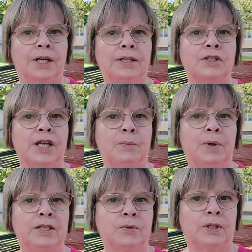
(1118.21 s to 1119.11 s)
in the same
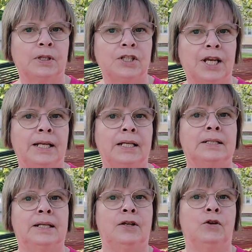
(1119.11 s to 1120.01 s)
place where the chain is,
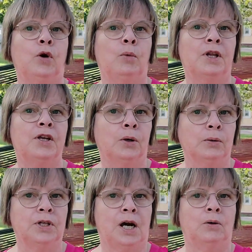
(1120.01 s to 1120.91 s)
then you normally
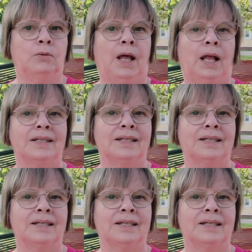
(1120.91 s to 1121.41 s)
don't count that.